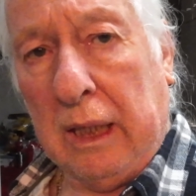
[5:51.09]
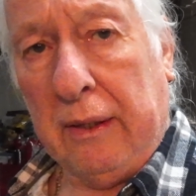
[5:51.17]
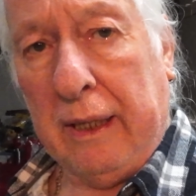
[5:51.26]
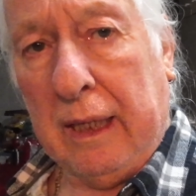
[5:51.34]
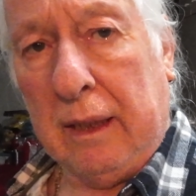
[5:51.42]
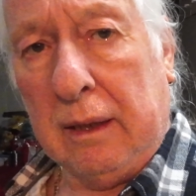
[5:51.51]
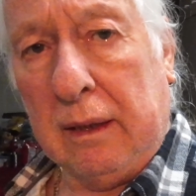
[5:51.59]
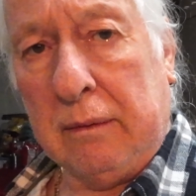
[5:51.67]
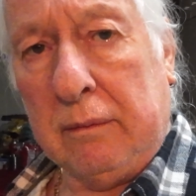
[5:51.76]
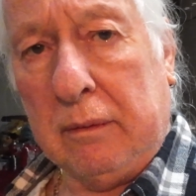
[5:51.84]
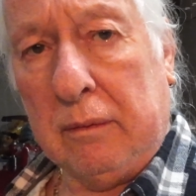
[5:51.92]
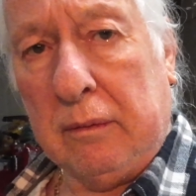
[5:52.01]
and then
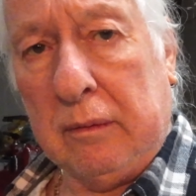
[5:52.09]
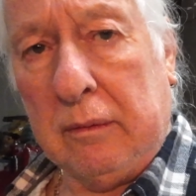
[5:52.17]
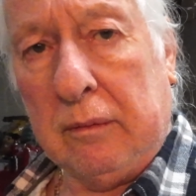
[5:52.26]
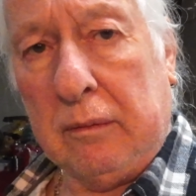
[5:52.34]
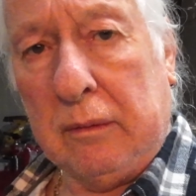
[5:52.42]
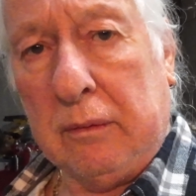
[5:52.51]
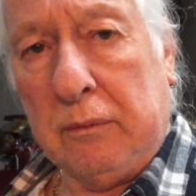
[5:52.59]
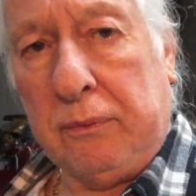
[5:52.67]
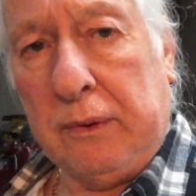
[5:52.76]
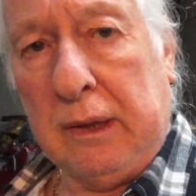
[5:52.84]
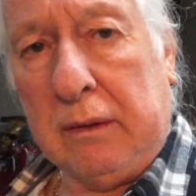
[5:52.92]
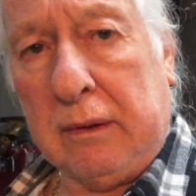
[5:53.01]

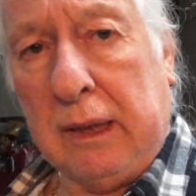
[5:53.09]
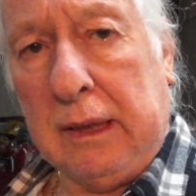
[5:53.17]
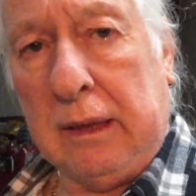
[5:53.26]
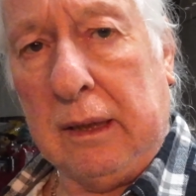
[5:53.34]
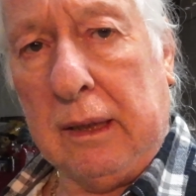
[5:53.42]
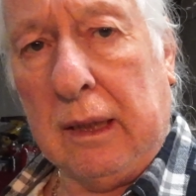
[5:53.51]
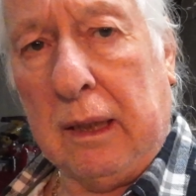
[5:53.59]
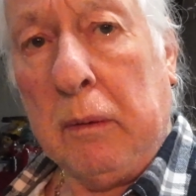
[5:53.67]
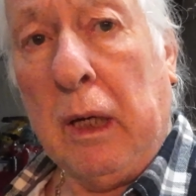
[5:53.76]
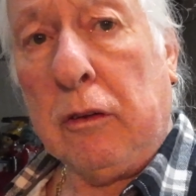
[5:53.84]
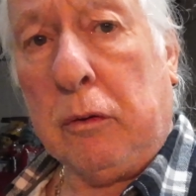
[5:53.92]
finished heating it up.